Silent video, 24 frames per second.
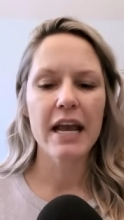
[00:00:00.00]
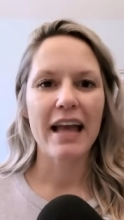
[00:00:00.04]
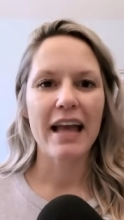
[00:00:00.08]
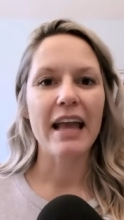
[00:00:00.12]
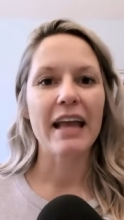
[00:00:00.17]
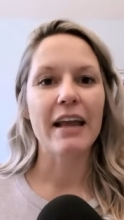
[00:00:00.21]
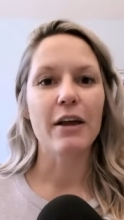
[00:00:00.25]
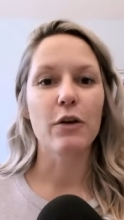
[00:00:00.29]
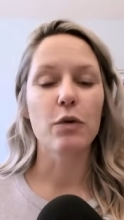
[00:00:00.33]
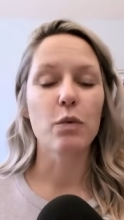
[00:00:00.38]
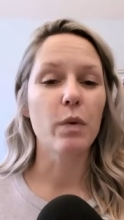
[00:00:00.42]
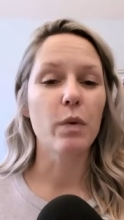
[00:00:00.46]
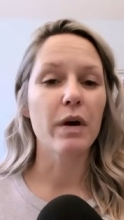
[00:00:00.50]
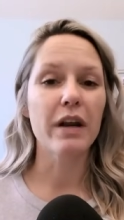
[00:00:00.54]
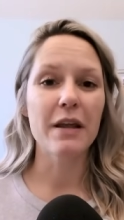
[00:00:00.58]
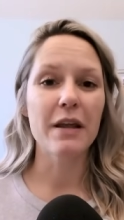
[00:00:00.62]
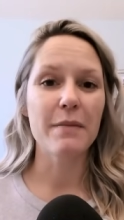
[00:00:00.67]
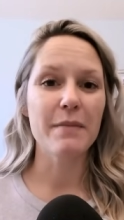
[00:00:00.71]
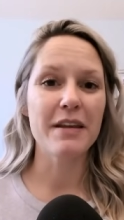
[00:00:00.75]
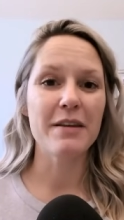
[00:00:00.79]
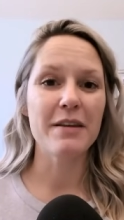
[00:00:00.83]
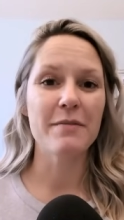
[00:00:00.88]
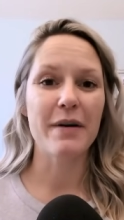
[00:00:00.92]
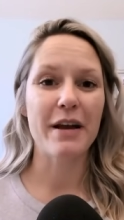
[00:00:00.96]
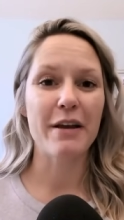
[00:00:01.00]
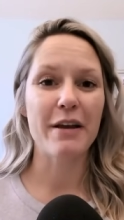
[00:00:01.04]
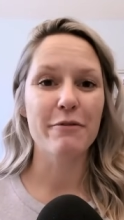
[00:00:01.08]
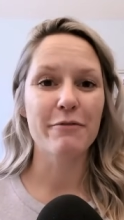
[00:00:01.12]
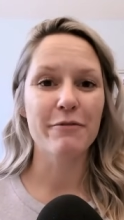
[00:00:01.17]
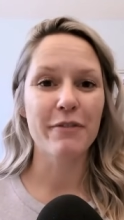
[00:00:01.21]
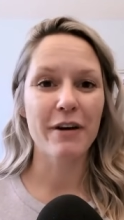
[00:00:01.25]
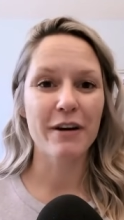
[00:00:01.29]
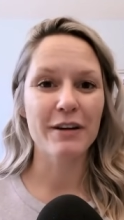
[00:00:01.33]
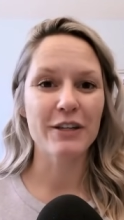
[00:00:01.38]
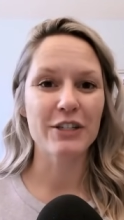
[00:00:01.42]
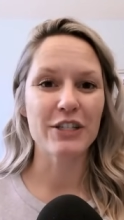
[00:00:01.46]
And what I mean by
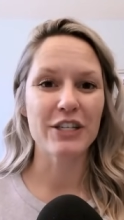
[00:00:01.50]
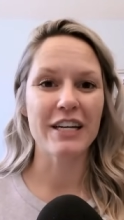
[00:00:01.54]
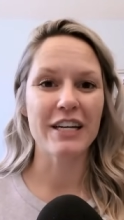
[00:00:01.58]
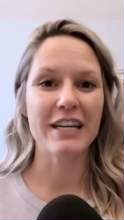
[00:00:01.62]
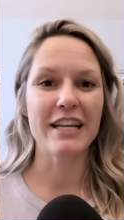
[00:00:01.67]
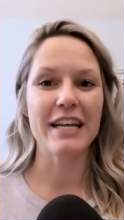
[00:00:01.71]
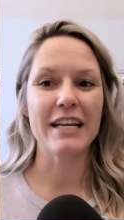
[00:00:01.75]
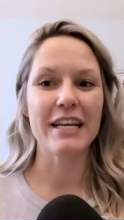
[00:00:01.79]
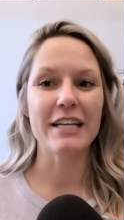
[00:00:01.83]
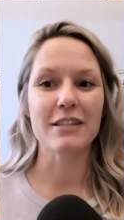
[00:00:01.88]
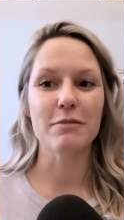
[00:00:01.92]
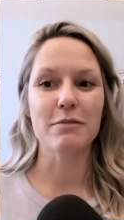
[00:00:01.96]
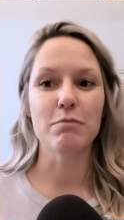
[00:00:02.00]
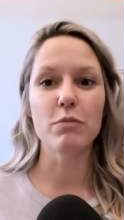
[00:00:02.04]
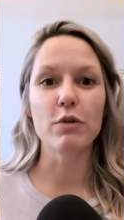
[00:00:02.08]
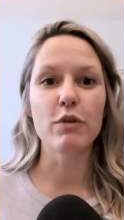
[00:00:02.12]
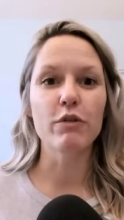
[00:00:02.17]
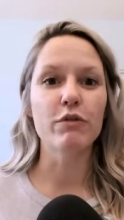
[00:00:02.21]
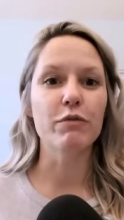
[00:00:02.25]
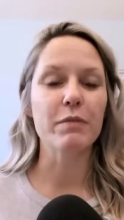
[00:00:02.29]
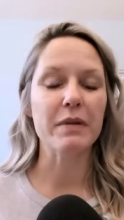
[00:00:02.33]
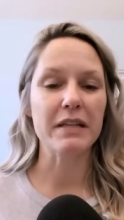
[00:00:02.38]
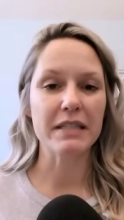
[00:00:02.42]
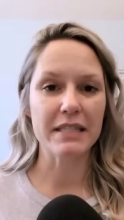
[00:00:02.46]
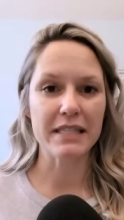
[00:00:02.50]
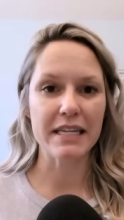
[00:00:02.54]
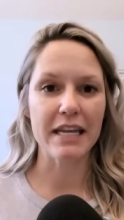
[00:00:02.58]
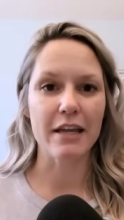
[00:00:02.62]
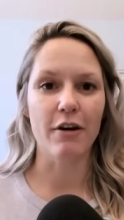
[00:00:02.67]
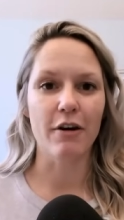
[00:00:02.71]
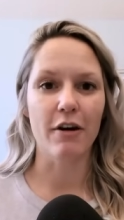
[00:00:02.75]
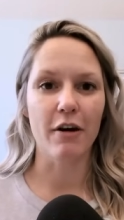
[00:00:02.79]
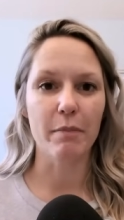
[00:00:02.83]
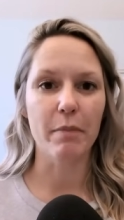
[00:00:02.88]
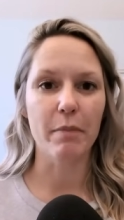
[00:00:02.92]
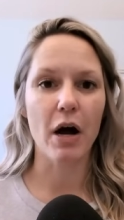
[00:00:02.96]
function is movements in
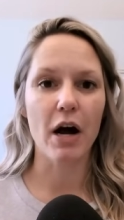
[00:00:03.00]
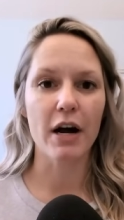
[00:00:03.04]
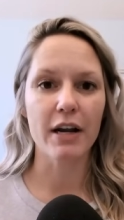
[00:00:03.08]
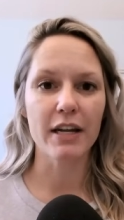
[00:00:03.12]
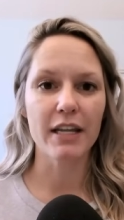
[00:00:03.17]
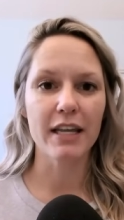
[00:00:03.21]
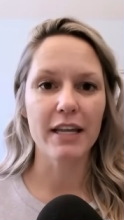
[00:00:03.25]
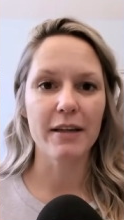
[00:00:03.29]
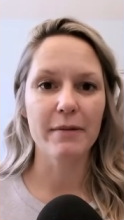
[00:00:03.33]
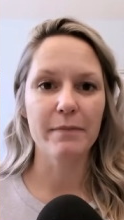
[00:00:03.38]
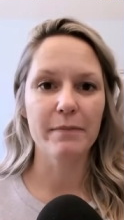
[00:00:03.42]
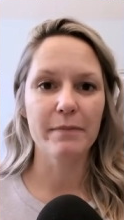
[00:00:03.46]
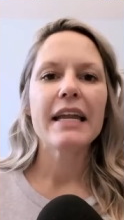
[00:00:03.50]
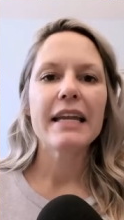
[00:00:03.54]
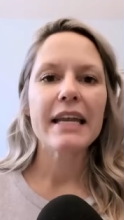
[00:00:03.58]
our body.